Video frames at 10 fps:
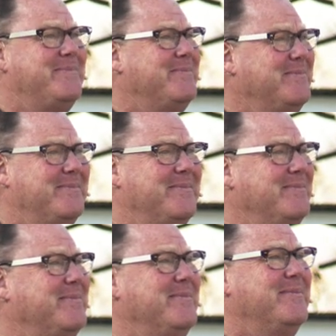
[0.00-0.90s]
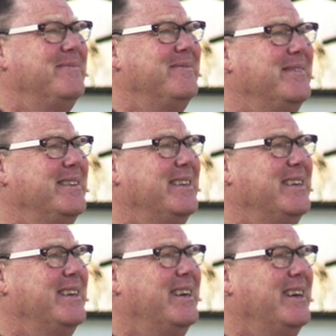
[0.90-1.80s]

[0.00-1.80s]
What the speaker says: Nothing is said.